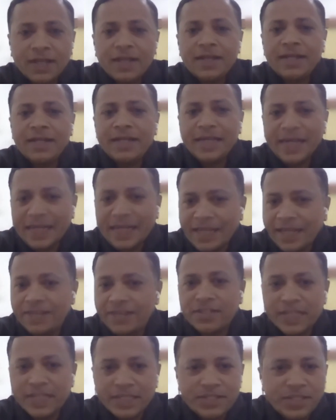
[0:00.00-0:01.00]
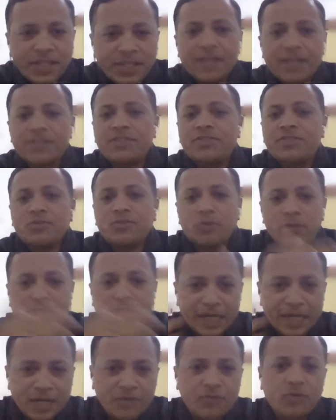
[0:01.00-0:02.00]
TDS, TCS, those
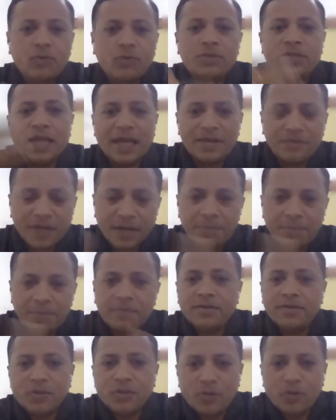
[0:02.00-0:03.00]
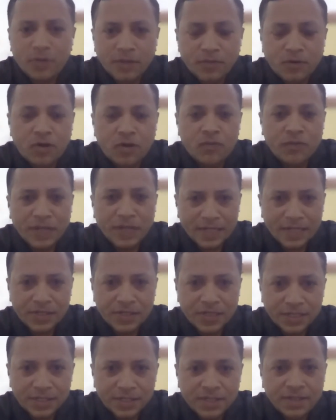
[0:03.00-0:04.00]
kind of rules have kept, evolving and
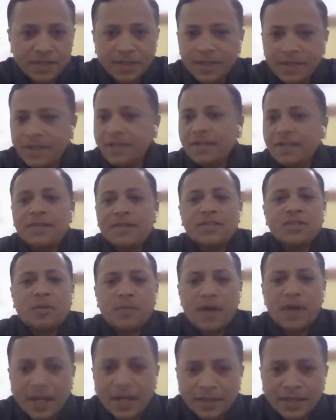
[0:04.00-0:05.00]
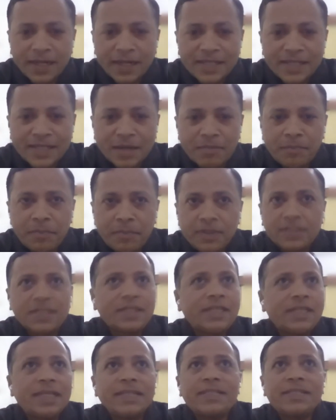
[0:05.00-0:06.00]
changing. Some other examples
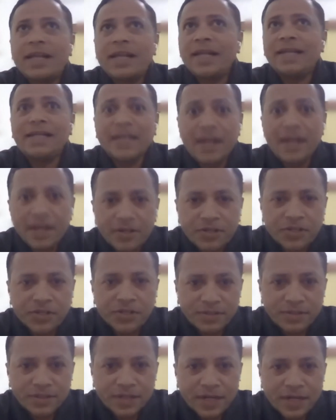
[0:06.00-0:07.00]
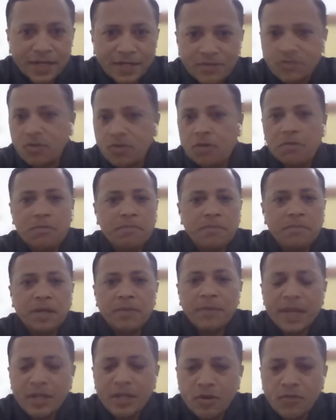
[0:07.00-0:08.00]
are things like deductions, right? So in
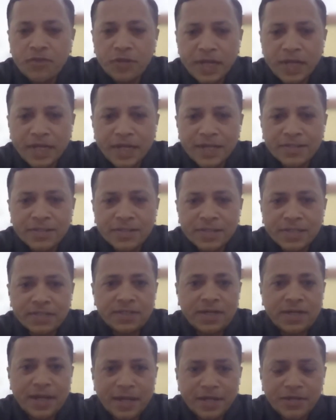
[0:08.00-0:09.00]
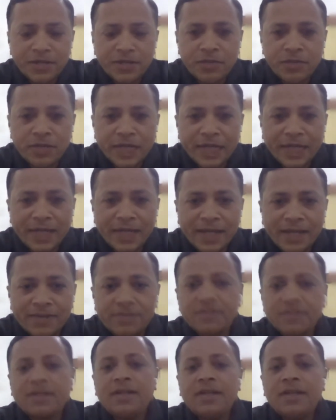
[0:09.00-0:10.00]
many of your industries, in addition to
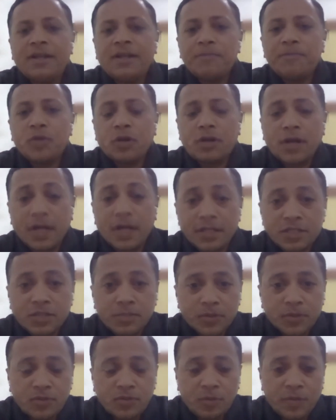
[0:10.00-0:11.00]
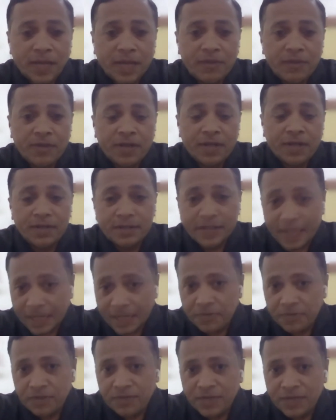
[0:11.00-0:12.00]
TDS, your customers will be having other
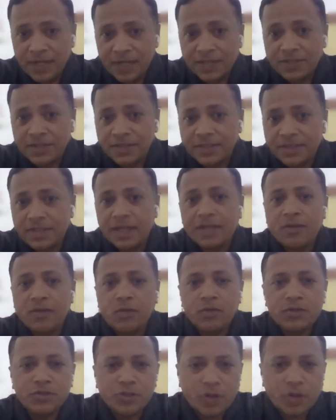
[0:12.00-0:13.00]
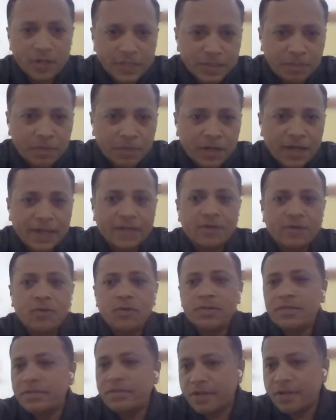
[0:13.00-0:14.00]
types of deductions like goods short supplied,
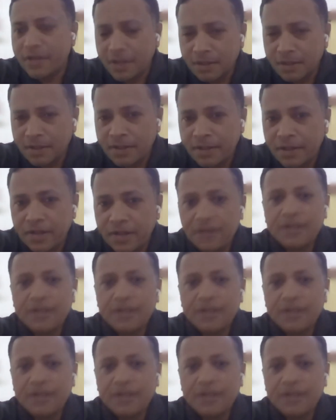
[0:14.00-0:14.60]
goods returned,